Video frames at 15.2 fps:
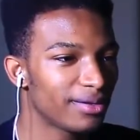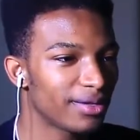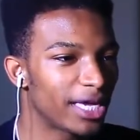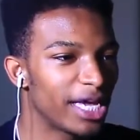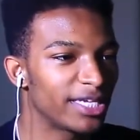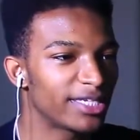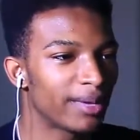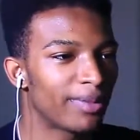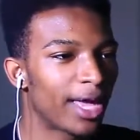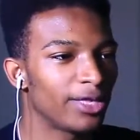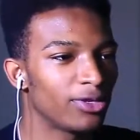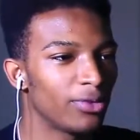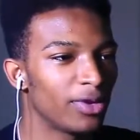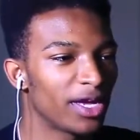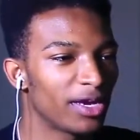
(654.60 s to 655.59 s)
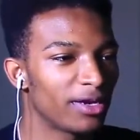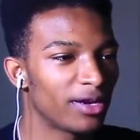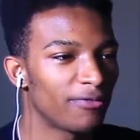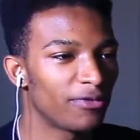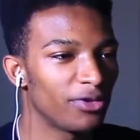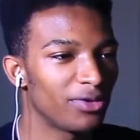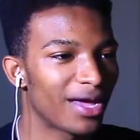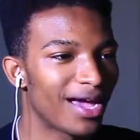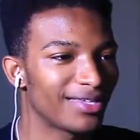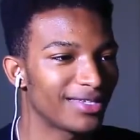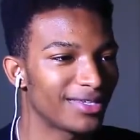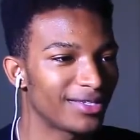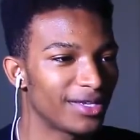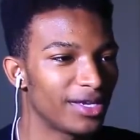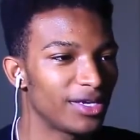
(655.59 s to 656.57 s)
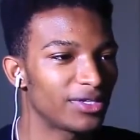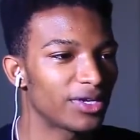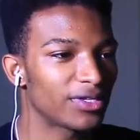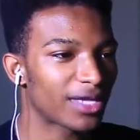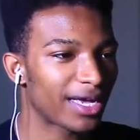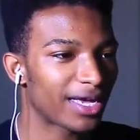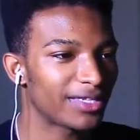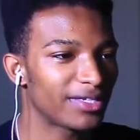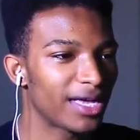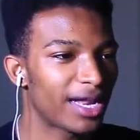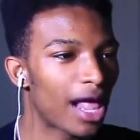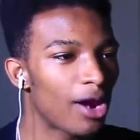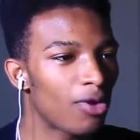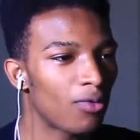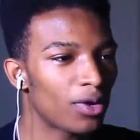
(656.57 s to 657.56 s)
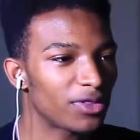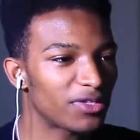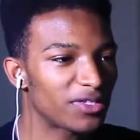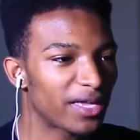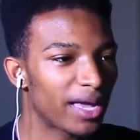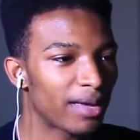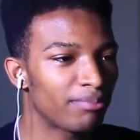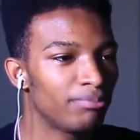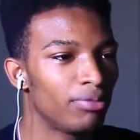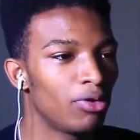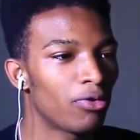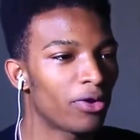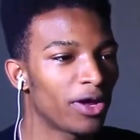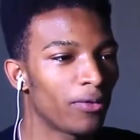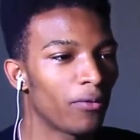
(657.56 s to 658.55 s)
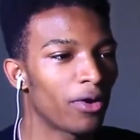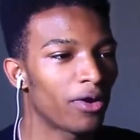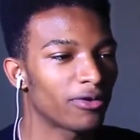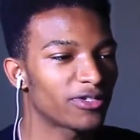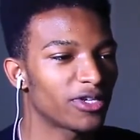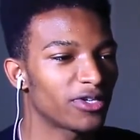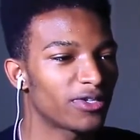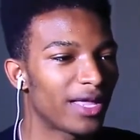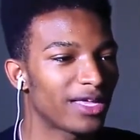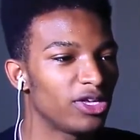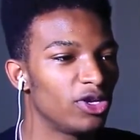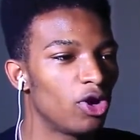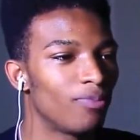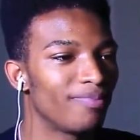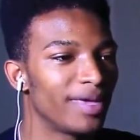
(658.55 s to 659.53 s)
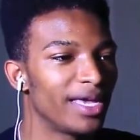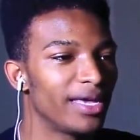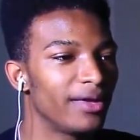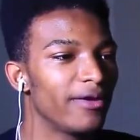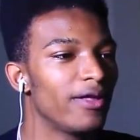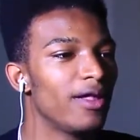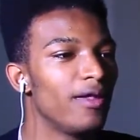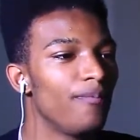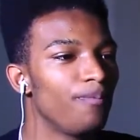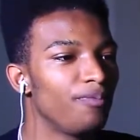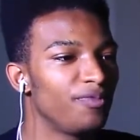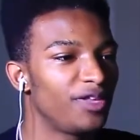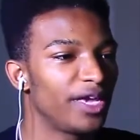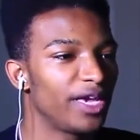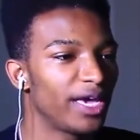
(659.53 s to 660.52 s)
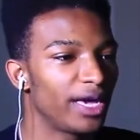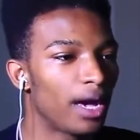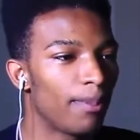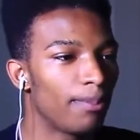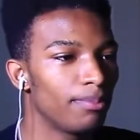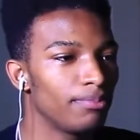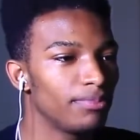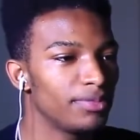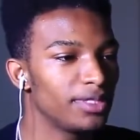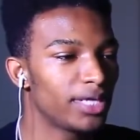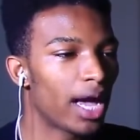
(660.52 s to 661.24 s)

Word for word: In case I'm not doing it enough for you guys as it is, because like I said, I don't want this to get boring, where it's just like you know me digging up